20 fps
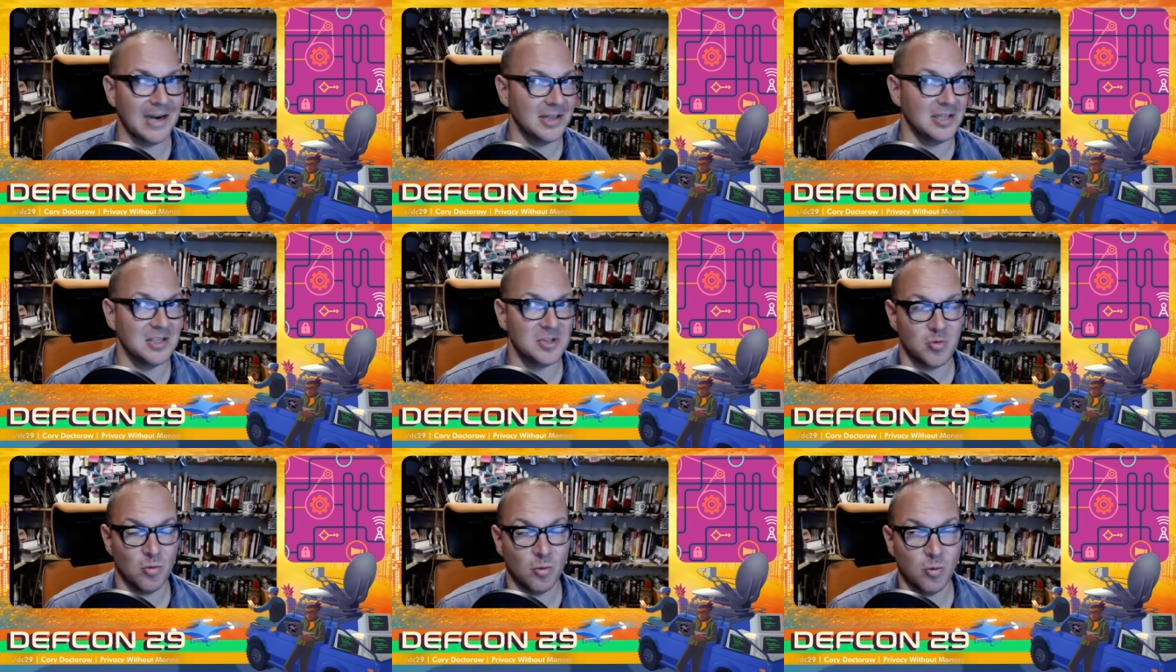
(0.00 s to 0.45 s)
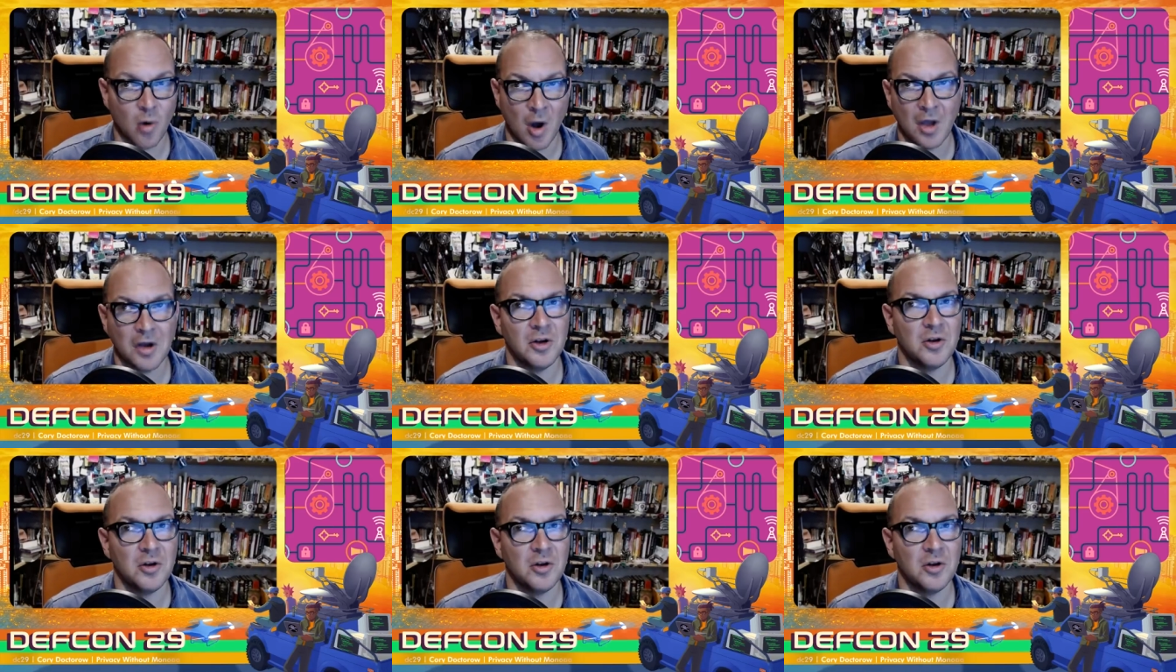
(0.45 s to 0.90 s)
this
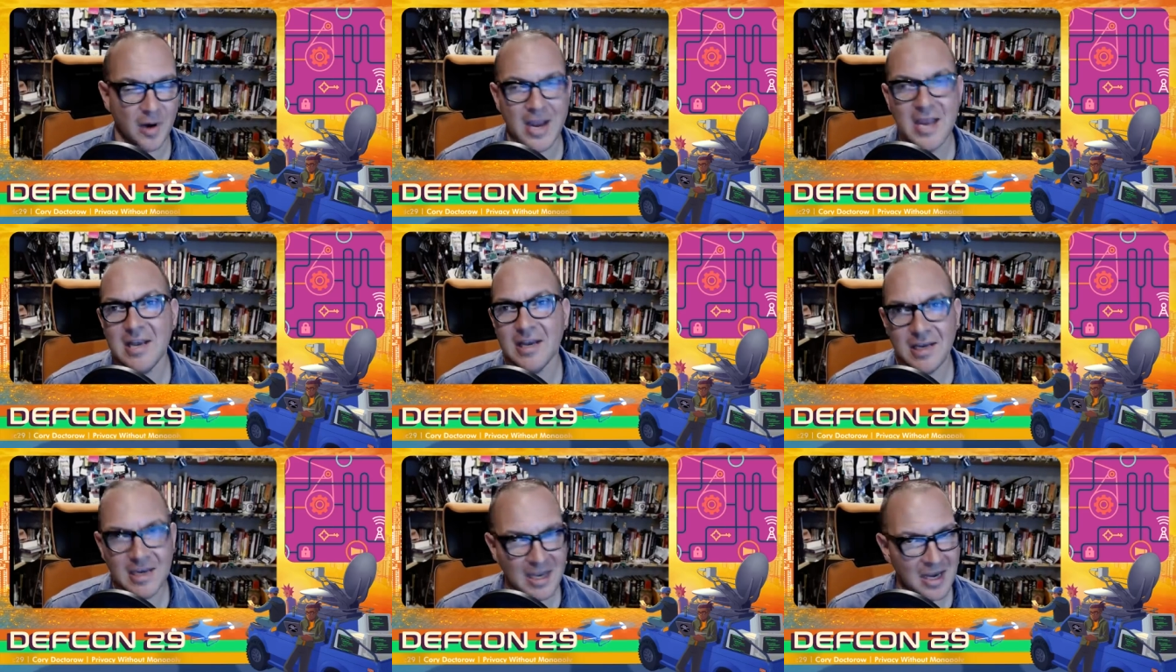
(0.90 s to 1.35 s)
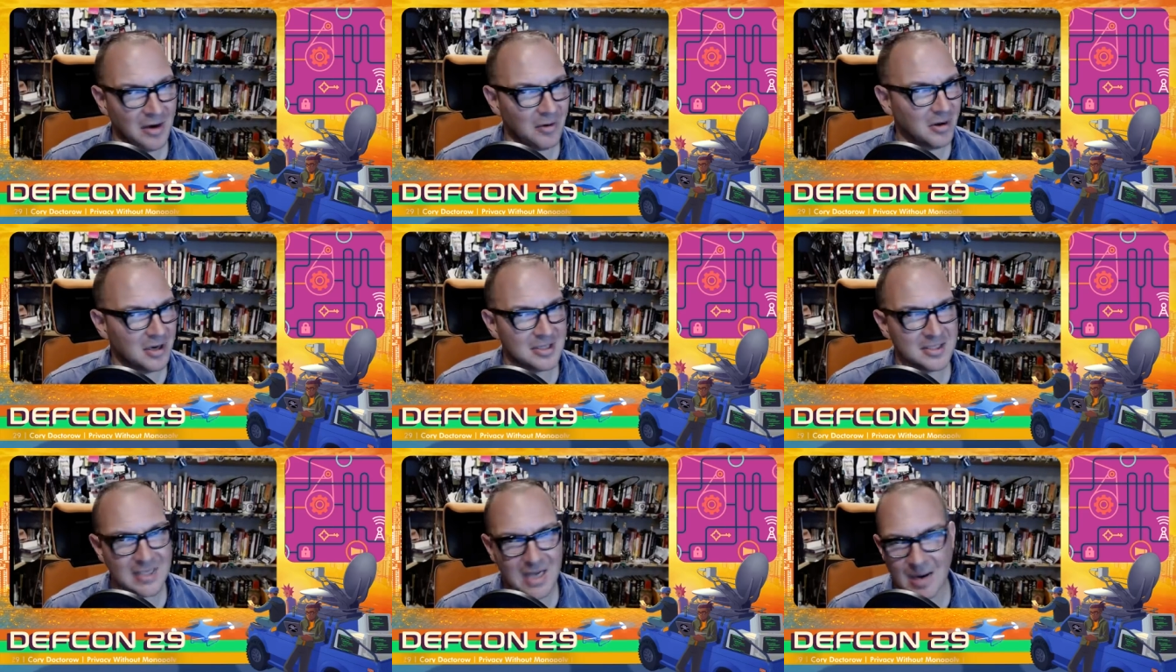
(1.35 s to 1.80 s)
Ronald Reagan-era
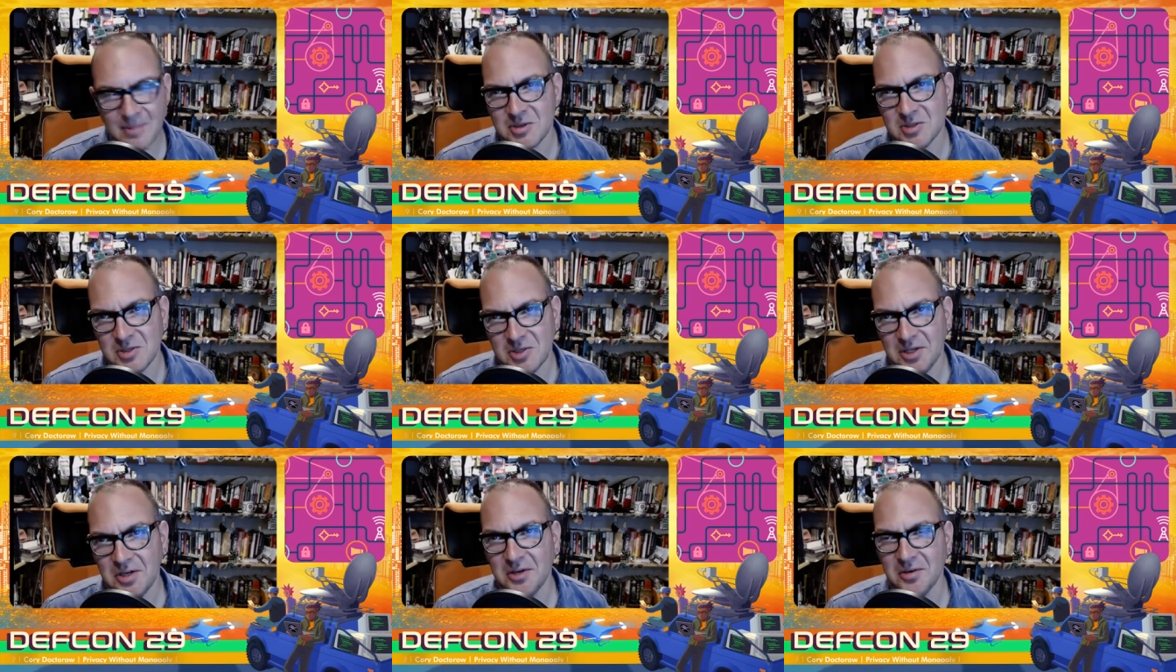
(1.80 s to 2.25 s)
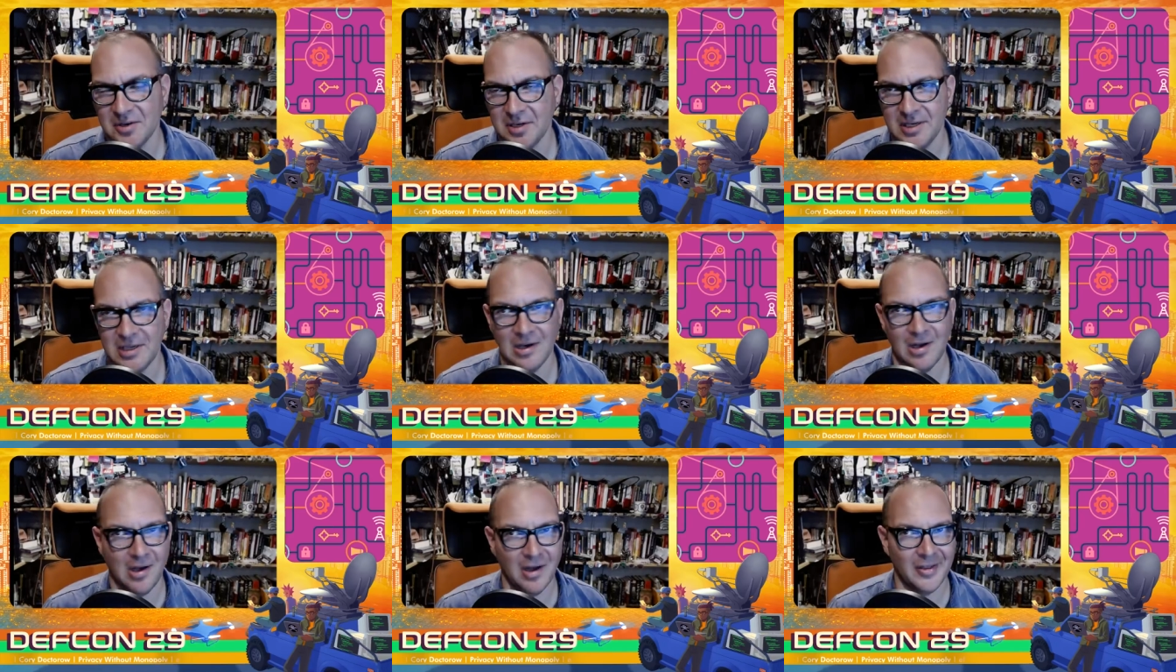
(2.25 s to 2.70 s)
cybersecurity
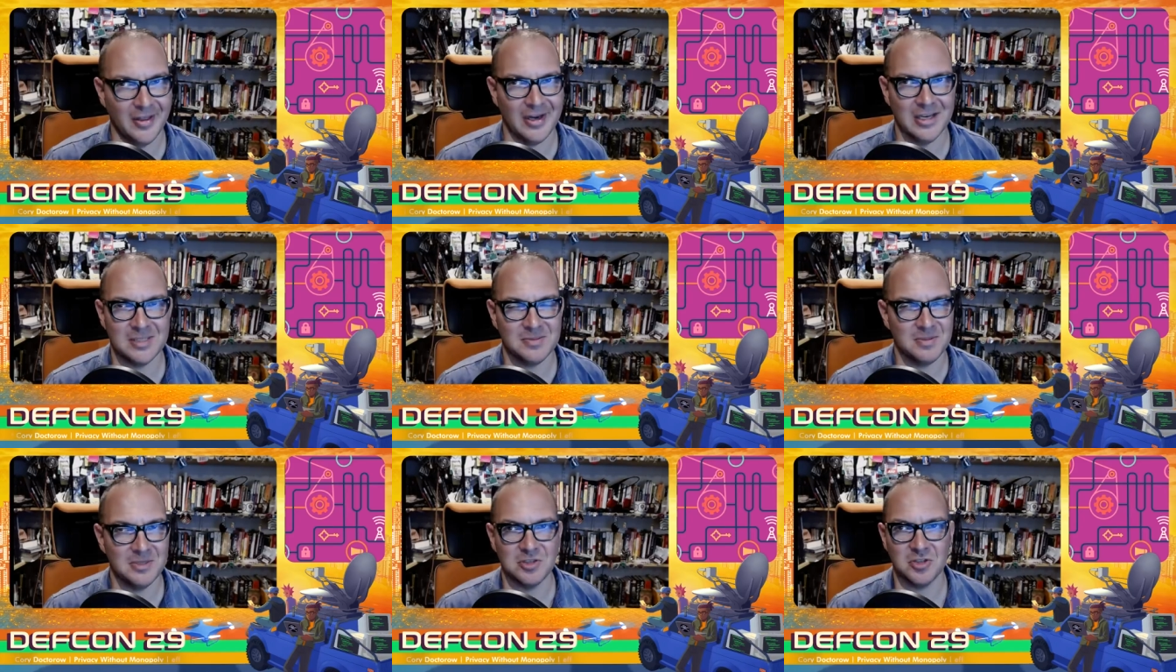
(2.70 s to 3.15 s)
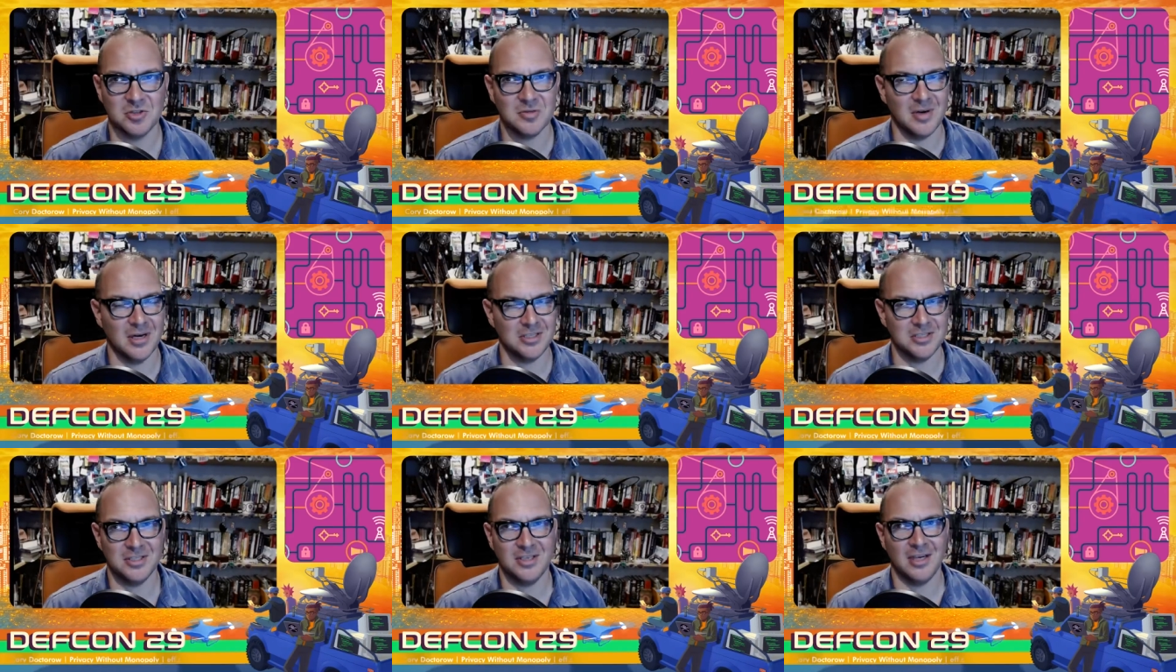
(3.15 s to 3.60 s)
law that has been
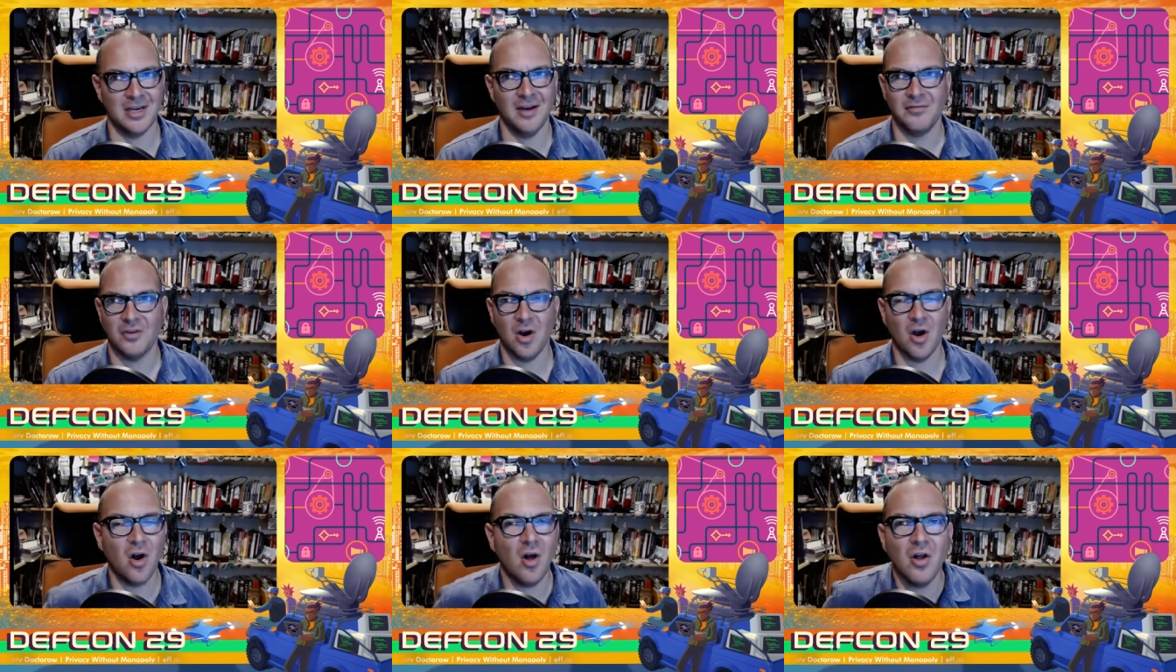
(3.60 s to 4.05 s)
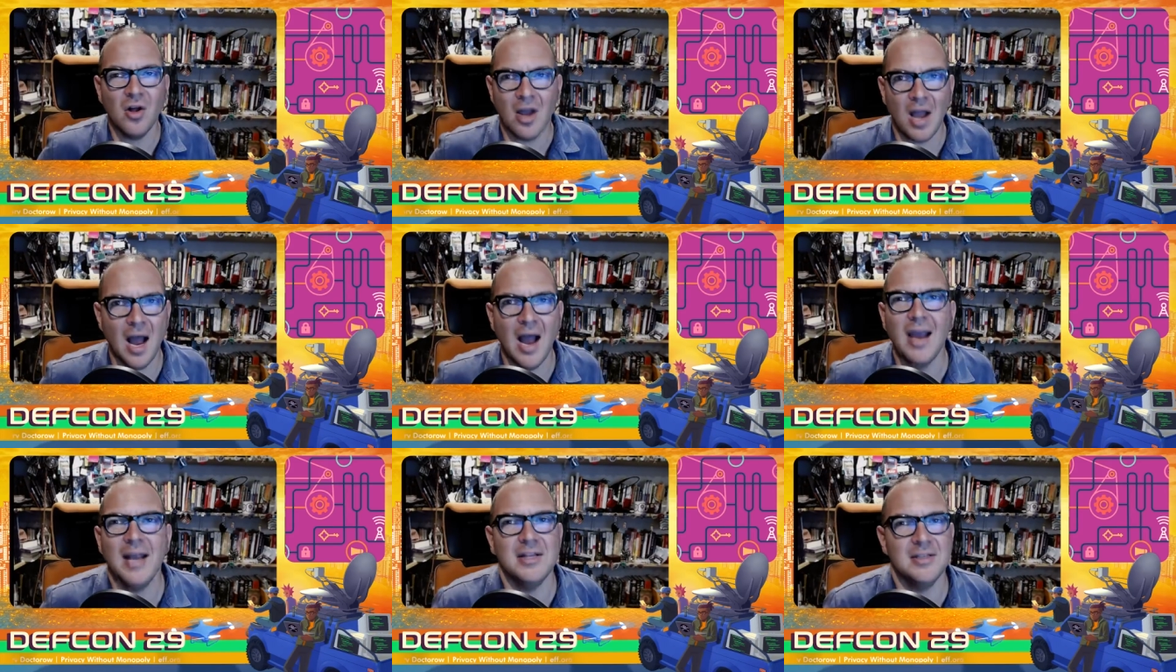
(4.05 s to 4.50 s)
stretched to cover all
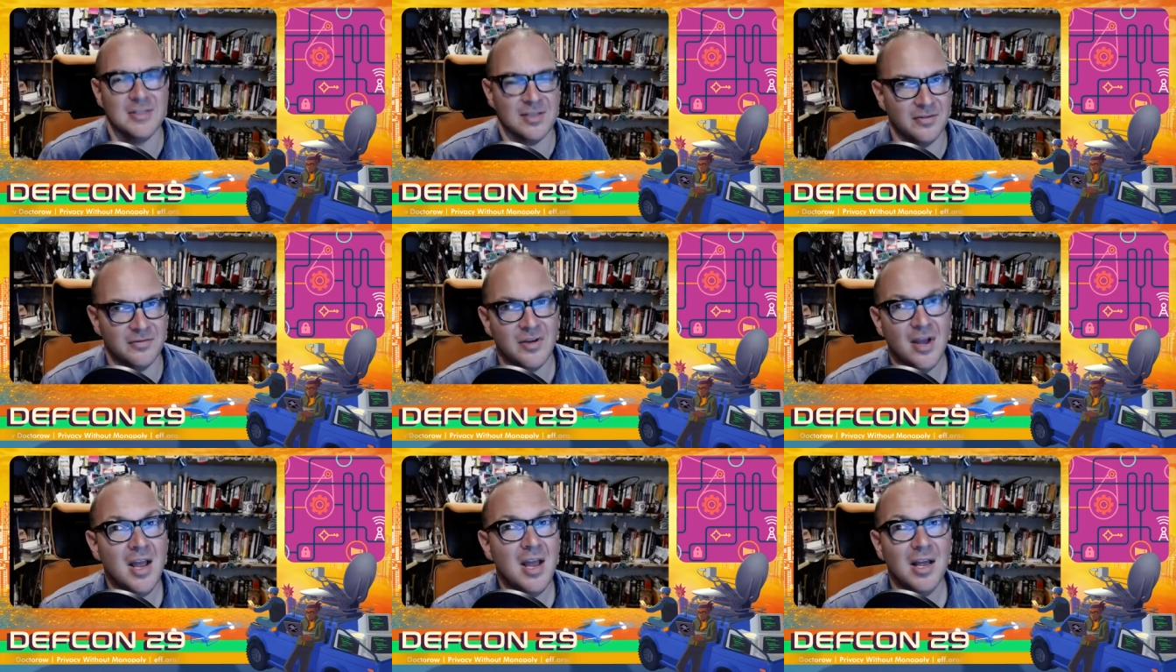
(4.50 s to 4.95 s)
kinds of